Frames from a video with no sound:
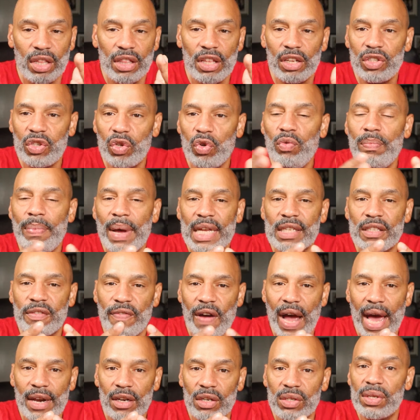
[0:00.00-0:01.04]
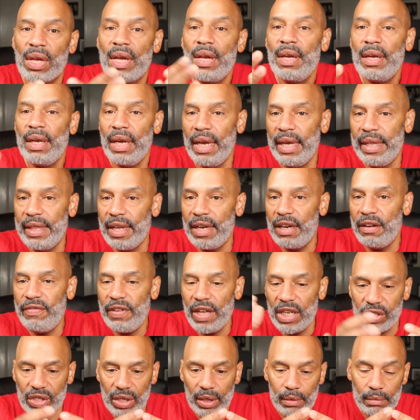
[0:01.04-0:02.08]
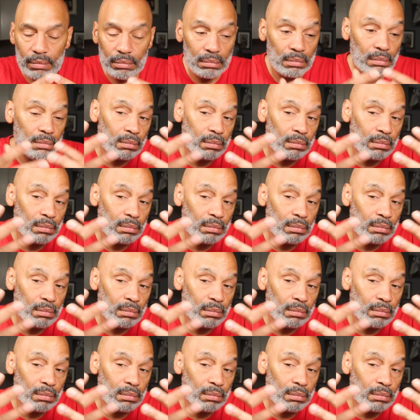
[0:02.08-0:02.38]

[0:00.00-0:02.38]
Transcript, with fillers: are the two best fighters in the division.